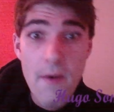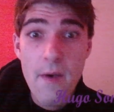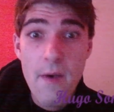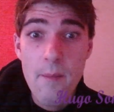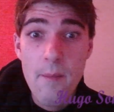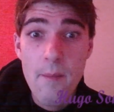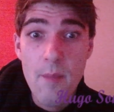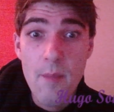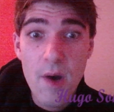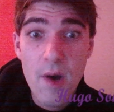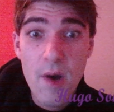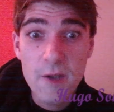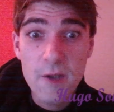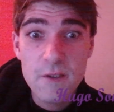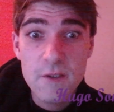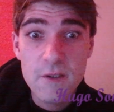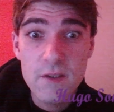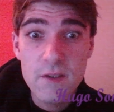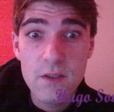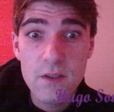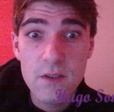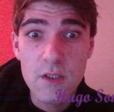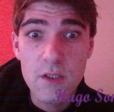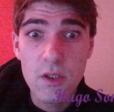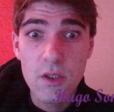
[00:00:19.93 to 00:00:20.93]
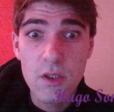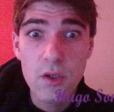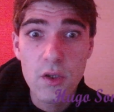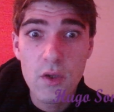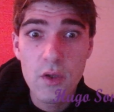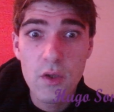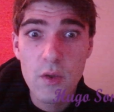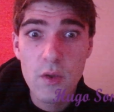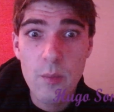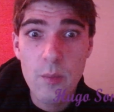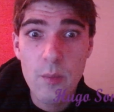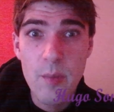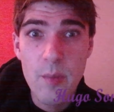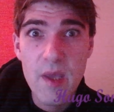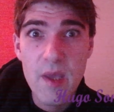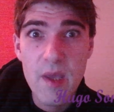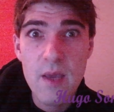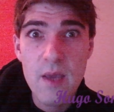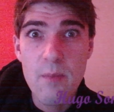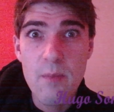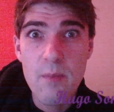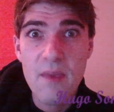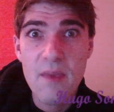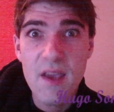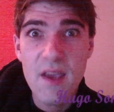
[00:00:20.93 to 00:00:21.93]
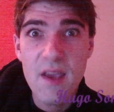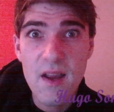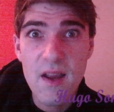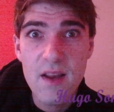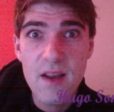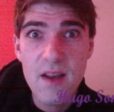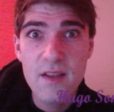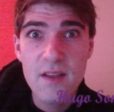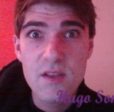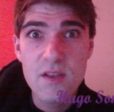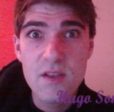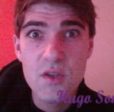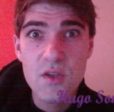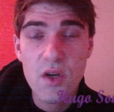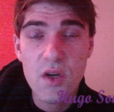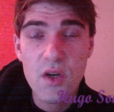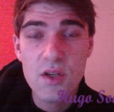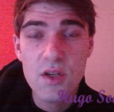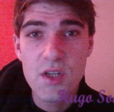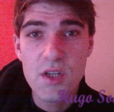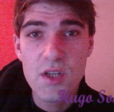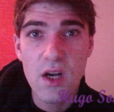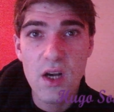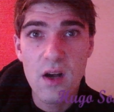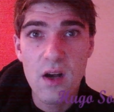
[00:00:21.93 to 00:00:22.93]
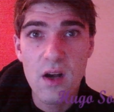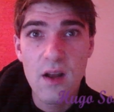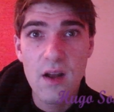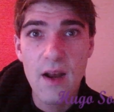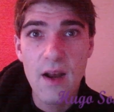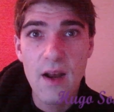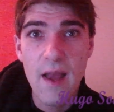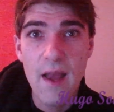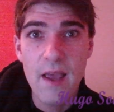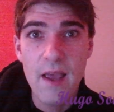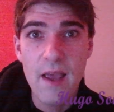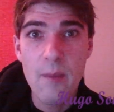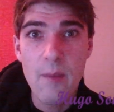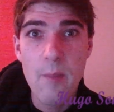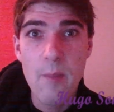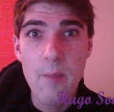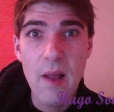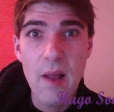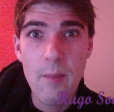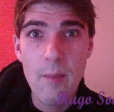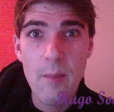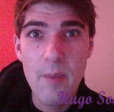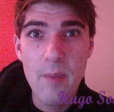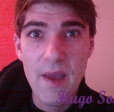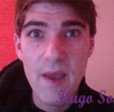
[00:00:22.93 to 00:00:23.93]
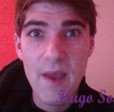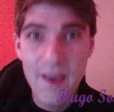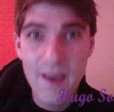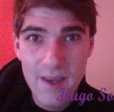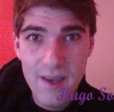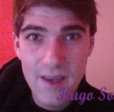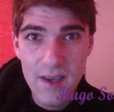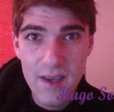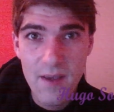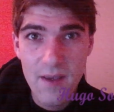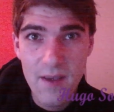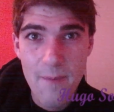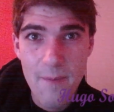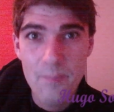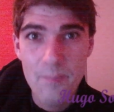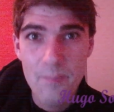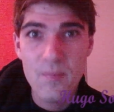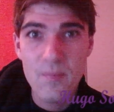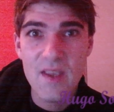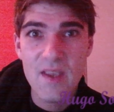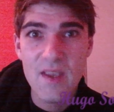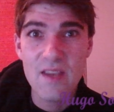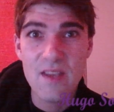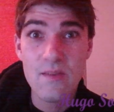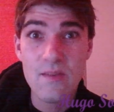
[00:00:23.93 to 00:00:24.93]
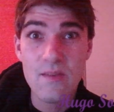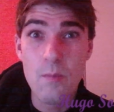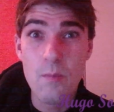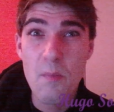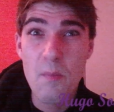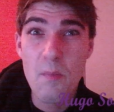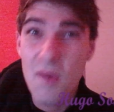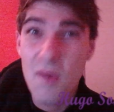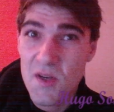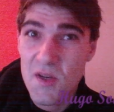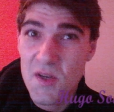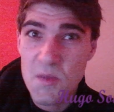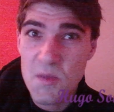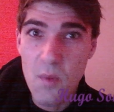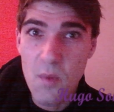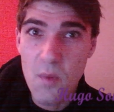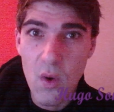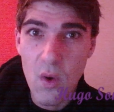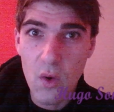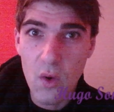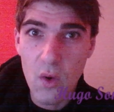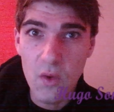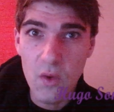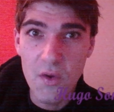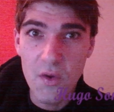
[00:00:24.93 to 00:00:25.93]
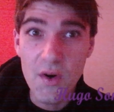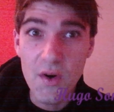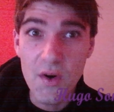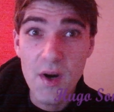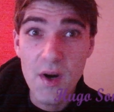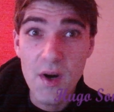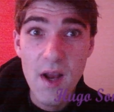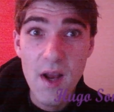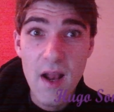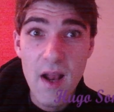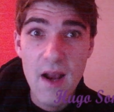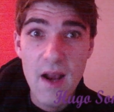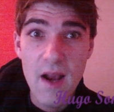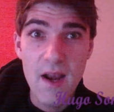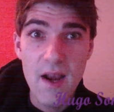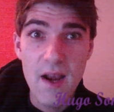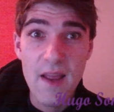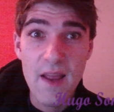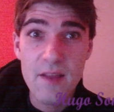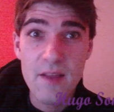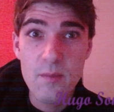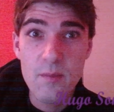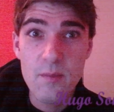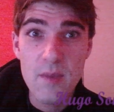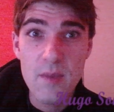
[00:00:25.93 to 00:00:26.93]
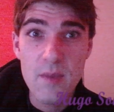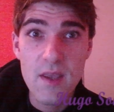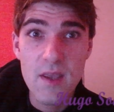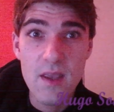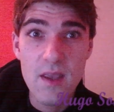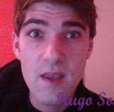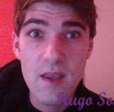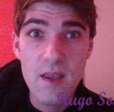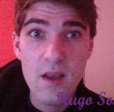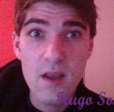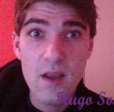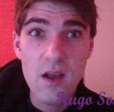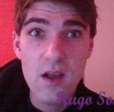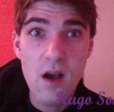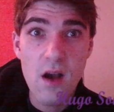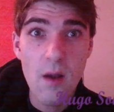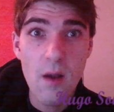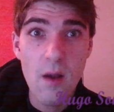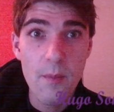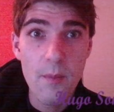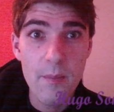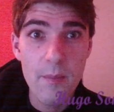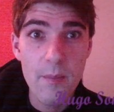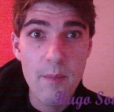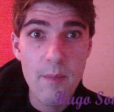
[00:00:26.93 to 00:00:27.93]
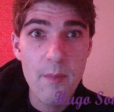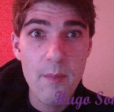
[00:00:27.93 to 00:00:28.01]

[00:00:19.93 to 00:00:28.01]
but the big megalith structure like Baalbek is much more older. Let me come